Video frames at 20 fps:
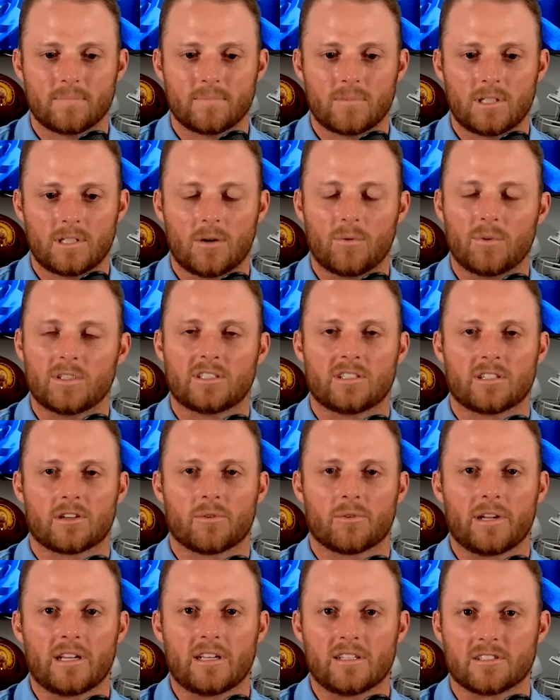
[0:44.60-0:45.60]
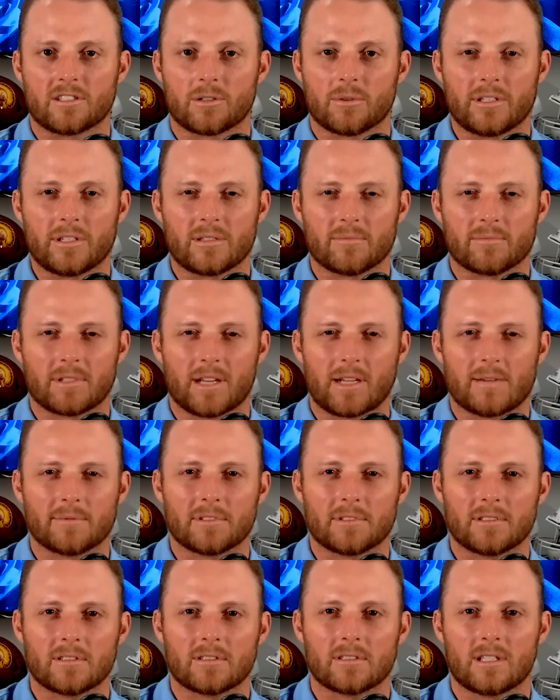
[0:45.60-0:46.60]
you know, we just agree to disagree
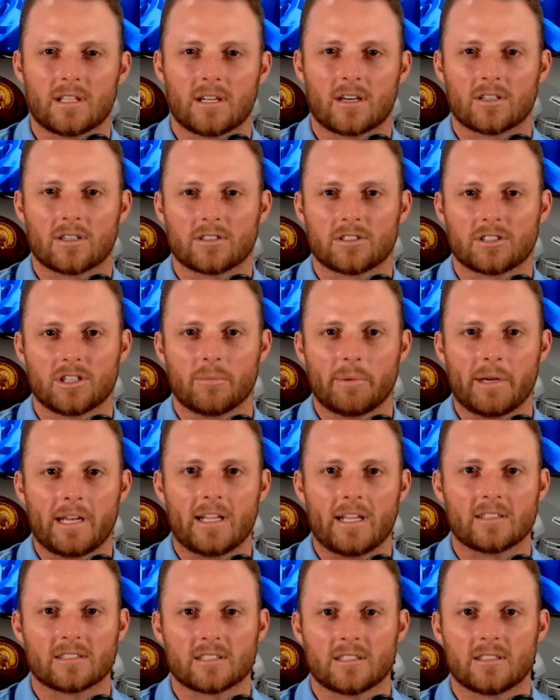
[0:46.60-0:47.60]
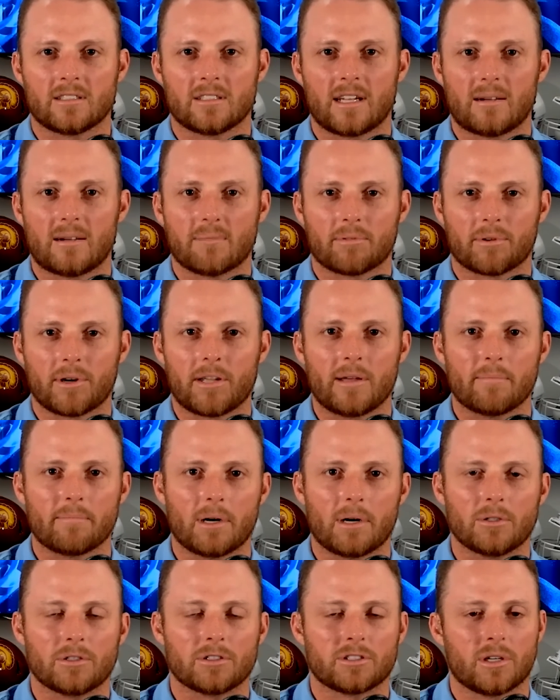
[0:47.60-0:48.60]
sometimes in, in our show meetings and, and pre and
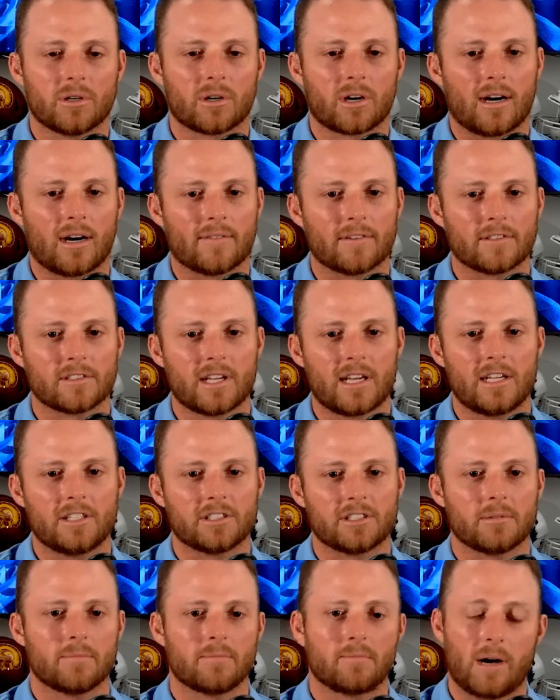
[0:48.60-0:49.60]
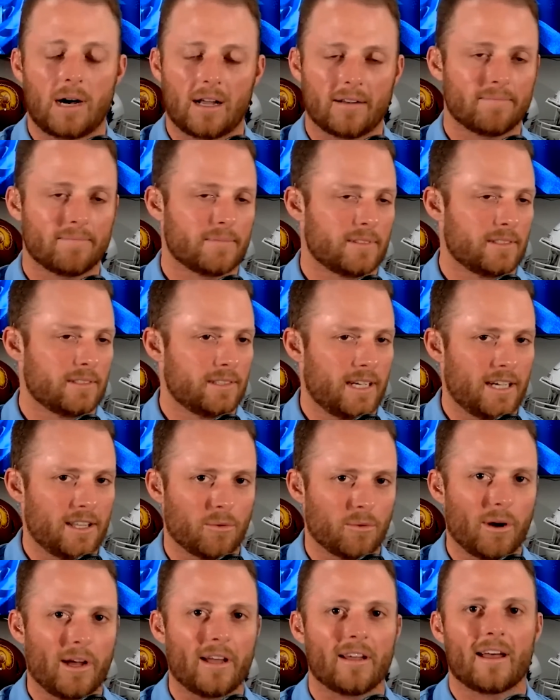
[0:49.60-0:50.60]
post show conversation. But
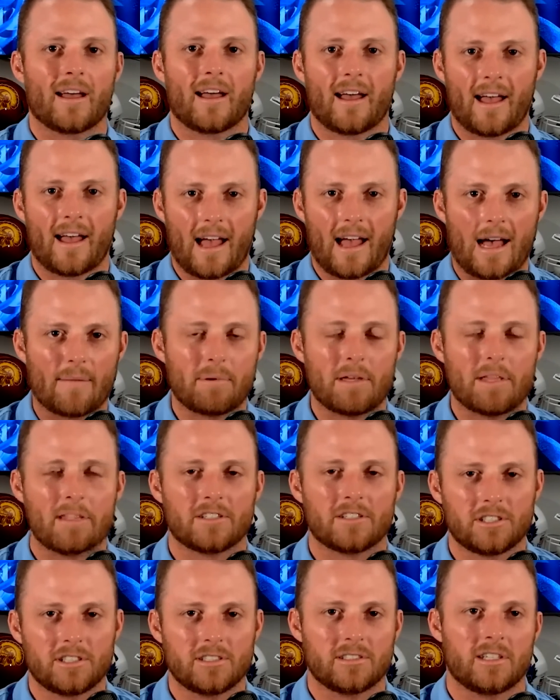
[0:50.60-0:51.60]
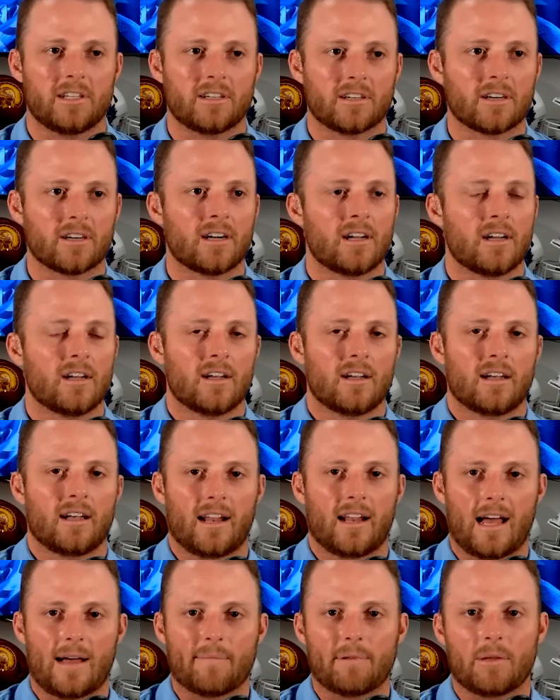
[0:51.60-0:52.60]
either way, happy that she's here
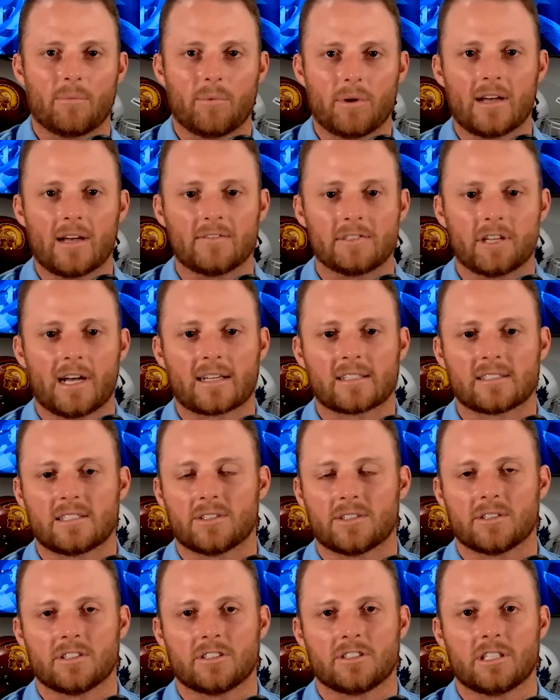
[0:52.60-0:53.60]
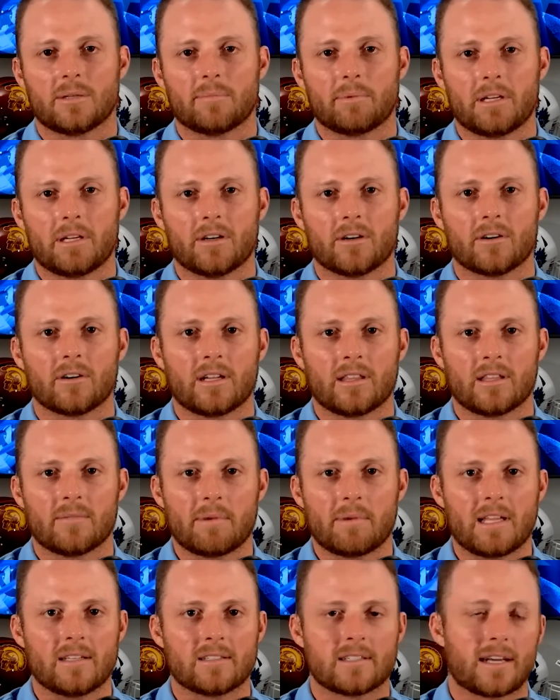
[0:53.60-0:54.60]
and happy that we have Jack Steer in the ship here. In the
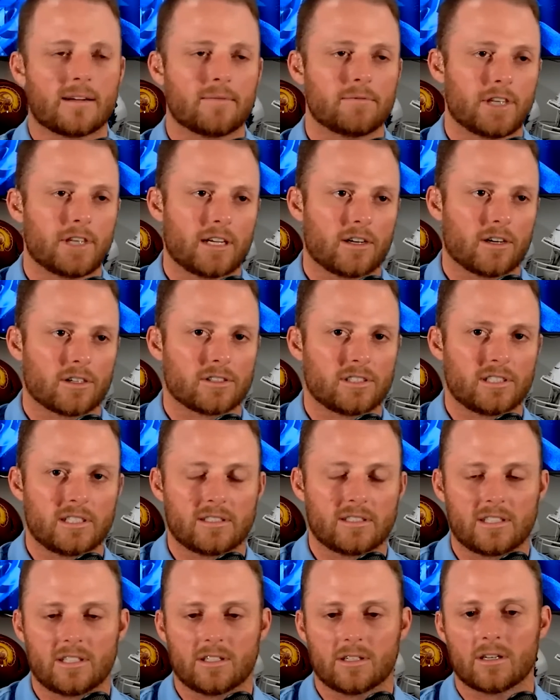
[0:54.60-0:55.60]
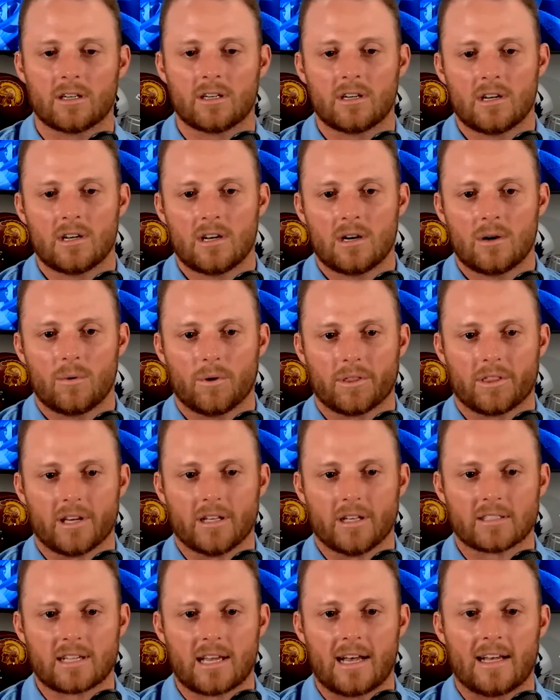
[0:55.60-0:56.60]
meantime, Jake Garcia is here with
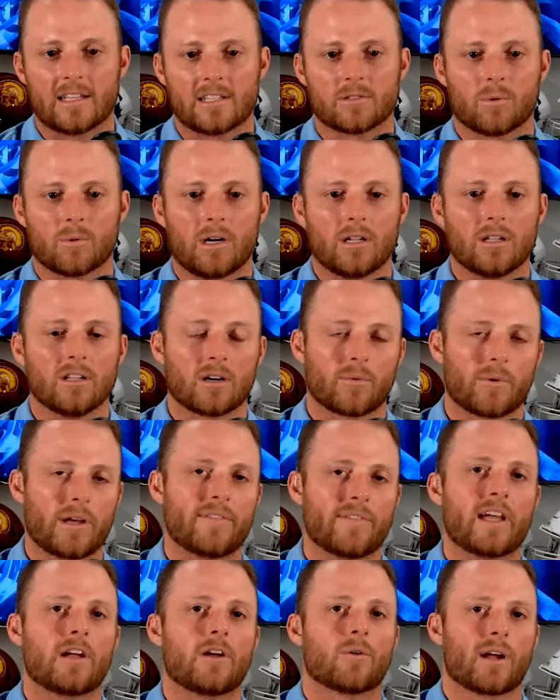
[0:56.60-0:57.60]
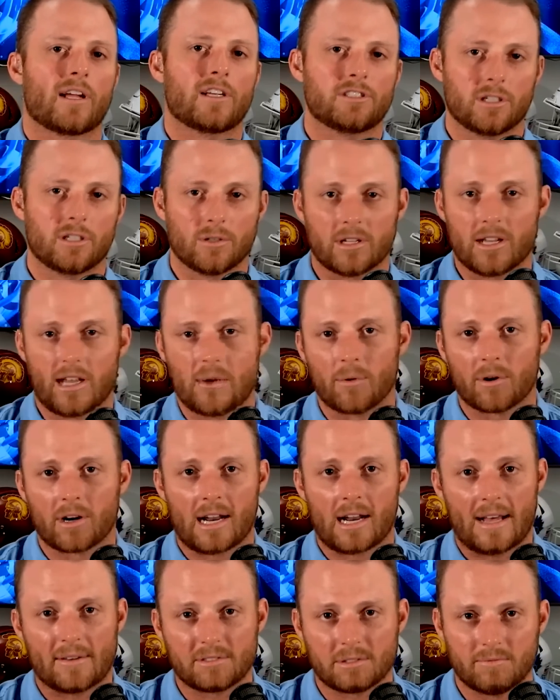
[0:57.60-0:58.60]
us as well. Look, we have a great show today. We're
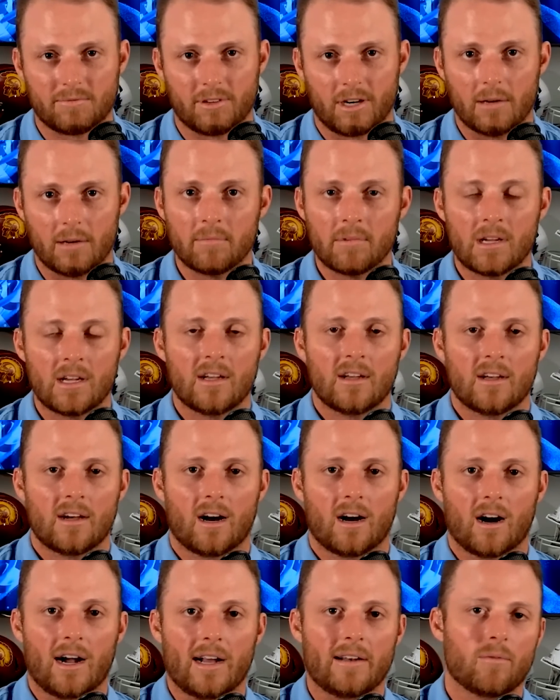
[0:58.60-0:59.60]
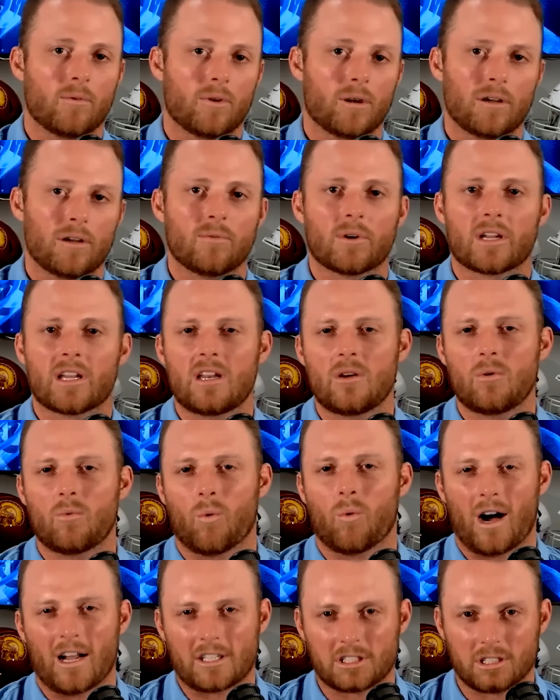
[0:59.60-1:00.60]
going to have some fun. All right. We're, we're going to do
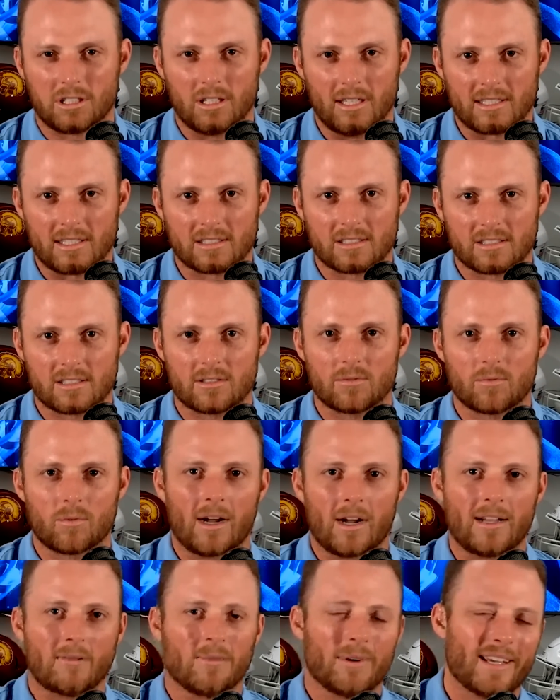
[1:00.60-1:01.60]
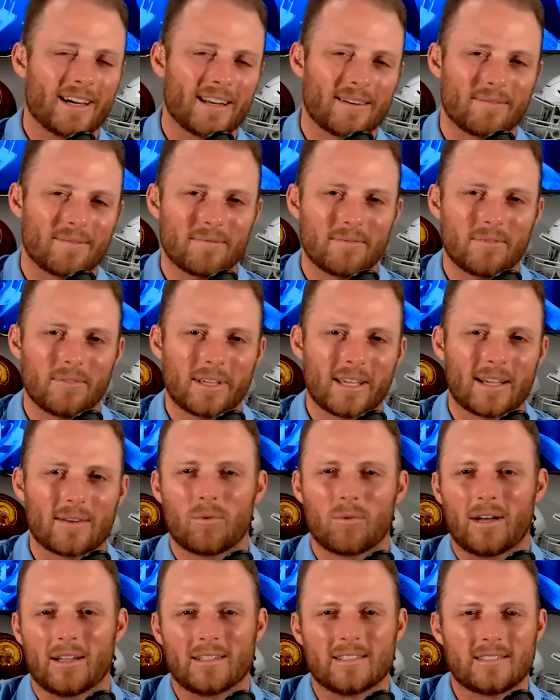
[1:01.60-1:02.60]
watch list, right? We got, we got
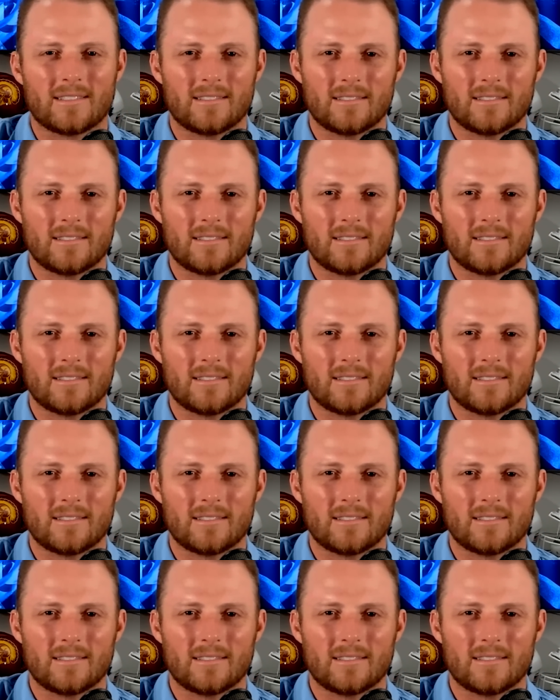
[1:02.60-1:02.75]
what,